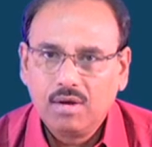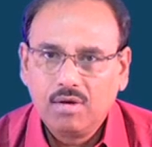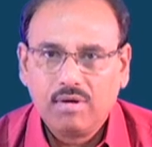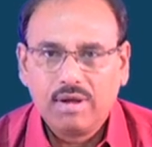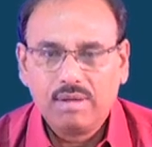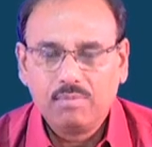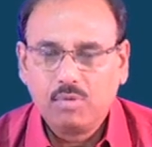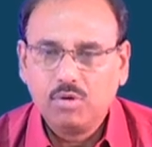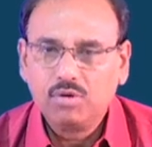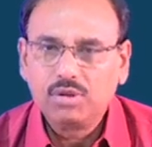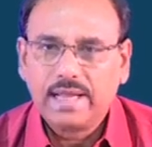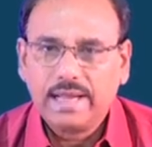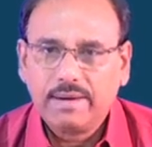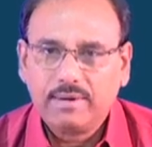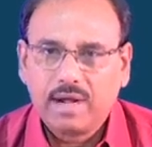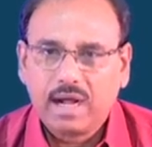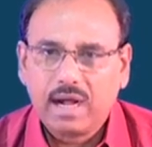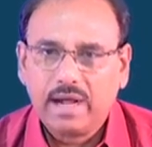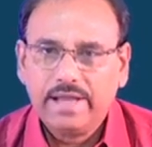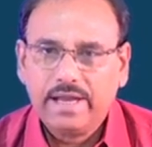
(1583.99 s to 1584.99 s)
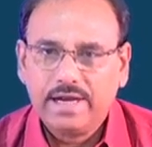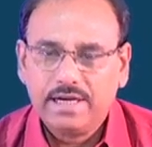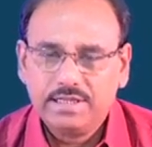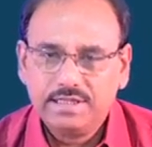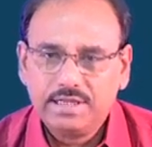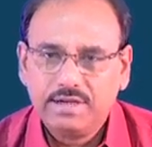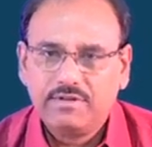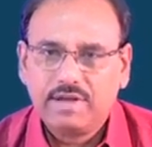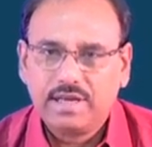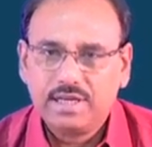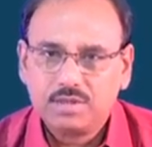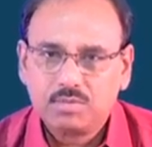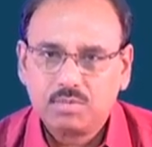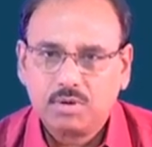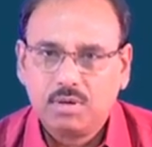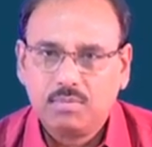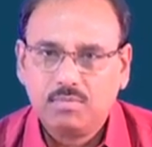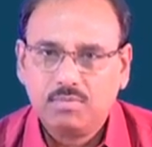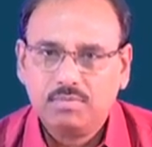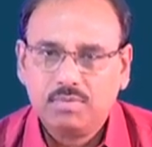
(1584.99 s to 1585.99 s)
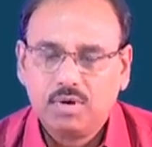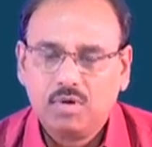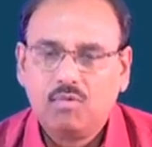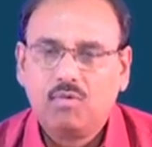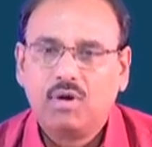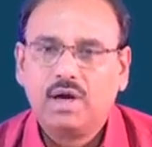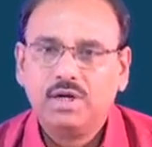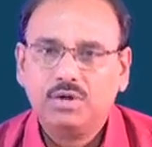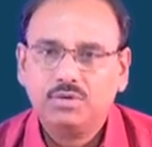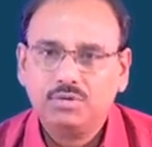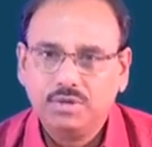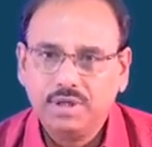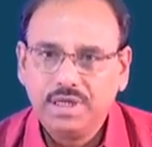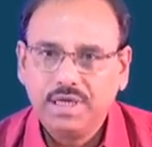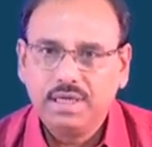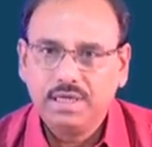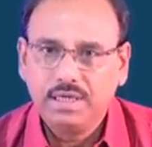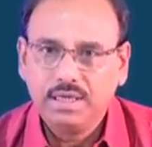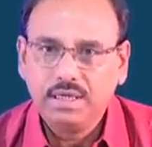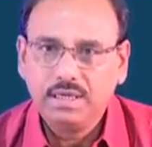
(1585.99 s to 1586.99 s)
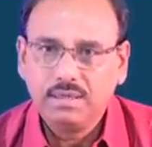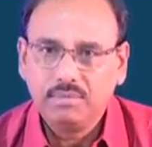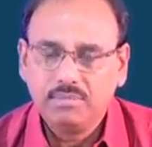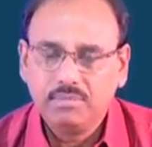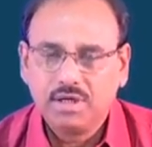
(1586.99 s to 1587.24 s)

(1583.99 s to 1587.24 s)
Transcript: where both I and j varies from 1 to d,